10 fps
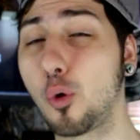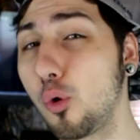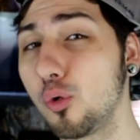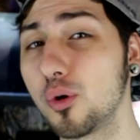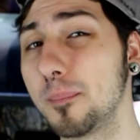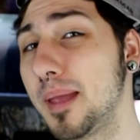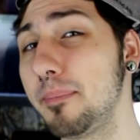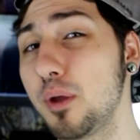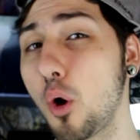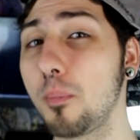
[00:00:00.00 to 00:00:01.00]
cooler,
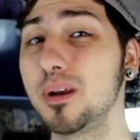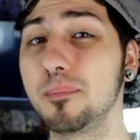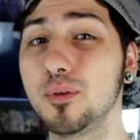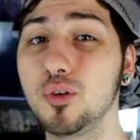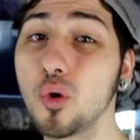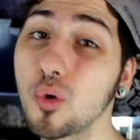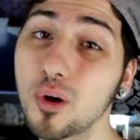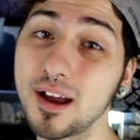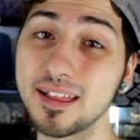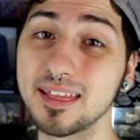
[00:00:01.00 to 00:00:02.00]
maybe open up your
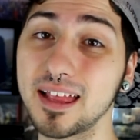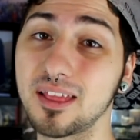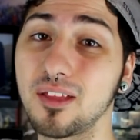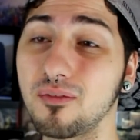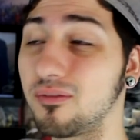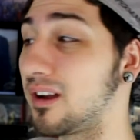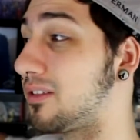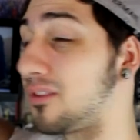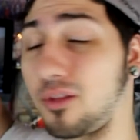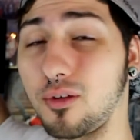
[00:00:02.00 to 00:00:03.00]
door and let the
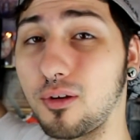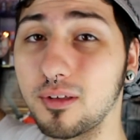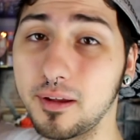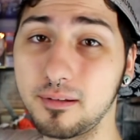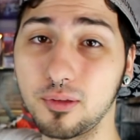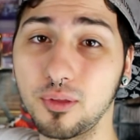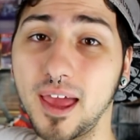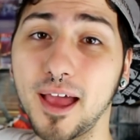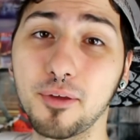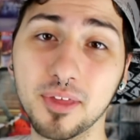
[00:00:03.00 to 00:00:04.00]
rest of the circulation through the
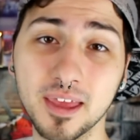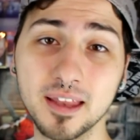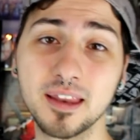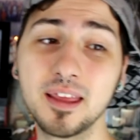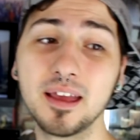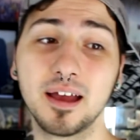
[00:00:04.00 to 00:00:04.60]
house in.